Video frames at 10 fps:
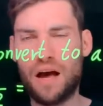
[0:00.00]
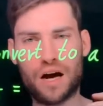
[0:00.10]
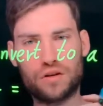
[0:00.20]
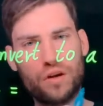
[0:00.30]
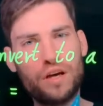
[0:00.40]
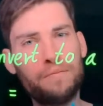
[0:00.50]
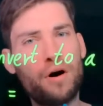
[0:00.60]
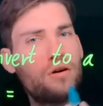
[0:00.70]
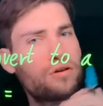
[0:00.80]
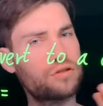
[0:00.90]
And it's really
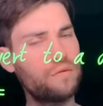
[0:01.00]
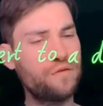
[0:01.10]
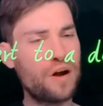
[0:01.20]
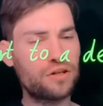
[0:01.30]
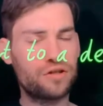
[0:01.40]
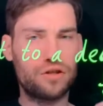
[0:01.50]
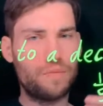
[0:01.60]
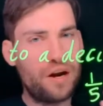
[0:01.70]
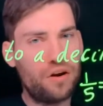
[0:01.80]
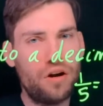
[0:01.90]
important because some fractions you
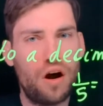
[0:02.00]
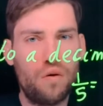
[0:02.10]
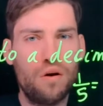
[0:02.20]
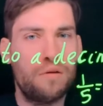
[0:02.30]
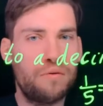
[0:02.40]
may not know,